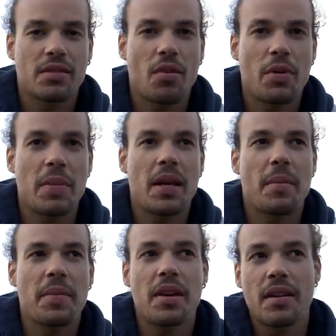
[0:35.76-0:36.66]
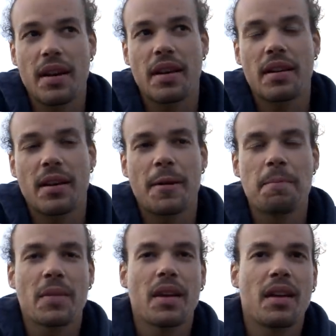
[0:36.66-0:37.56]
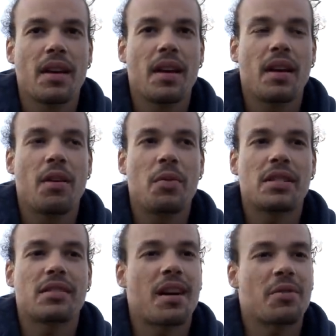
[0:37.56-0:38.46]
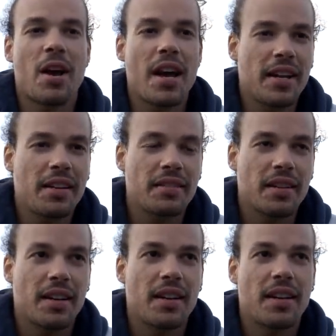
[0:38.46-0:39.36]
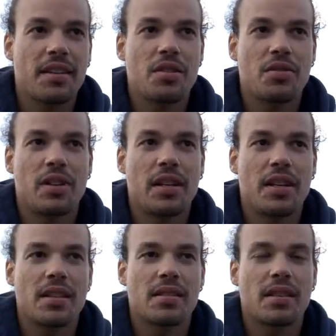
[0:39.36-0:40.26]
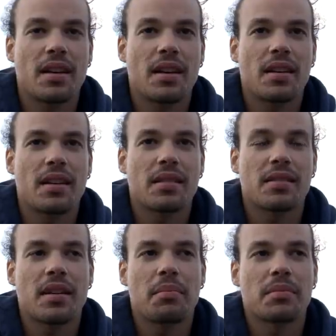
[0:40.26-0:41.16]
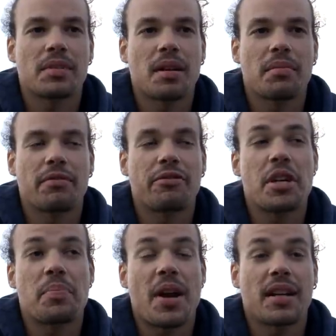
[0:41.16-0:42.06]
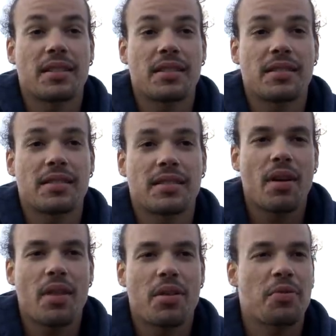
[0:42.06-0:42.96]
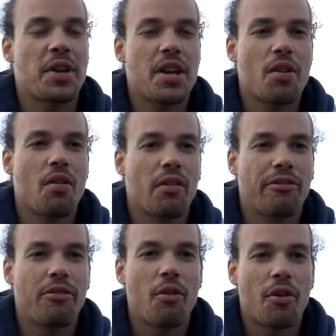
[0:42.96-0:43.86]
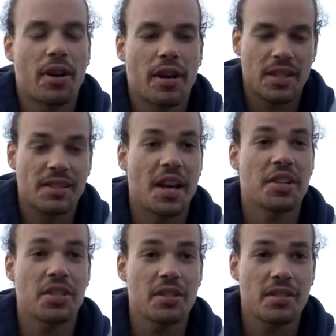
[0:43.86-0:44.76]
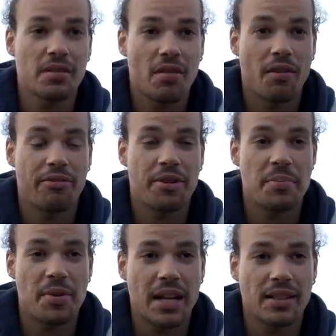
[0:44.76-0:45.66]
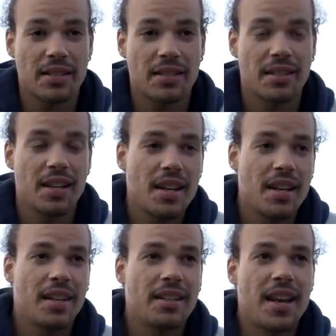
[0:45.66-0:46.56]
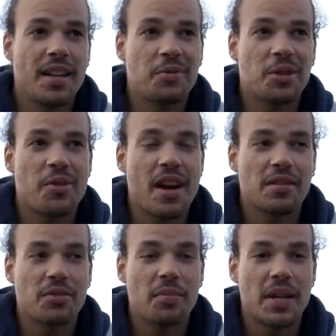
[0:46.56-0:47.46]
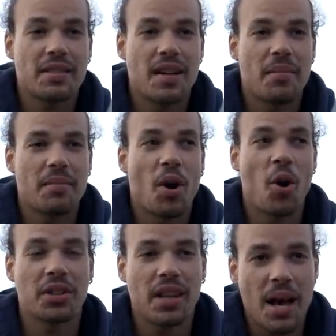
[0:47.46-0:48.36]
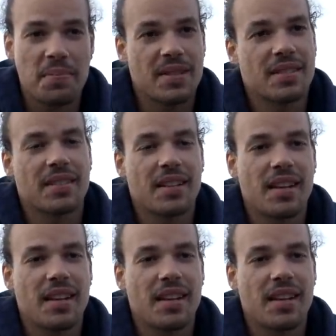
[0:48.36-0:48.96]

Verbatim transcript: So we meet up here and uh, we start riding. Uh, usually it's uh, some, some free practice, three or four sessions of free practice. Then we try to make some hot laps